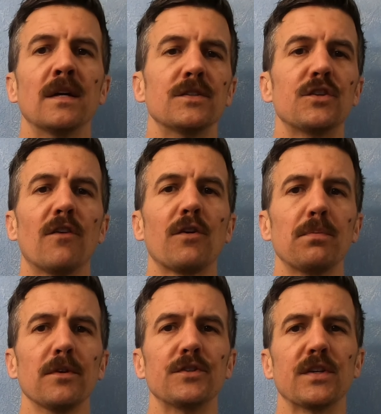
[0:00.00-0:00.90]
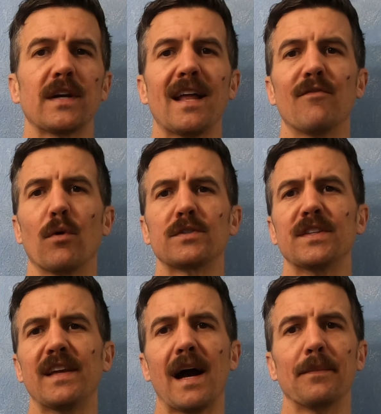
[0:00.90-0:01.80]
Sulfur pollution kind of works
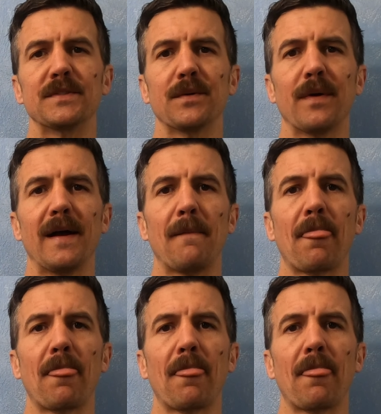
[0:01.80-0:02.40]
in the opposite way.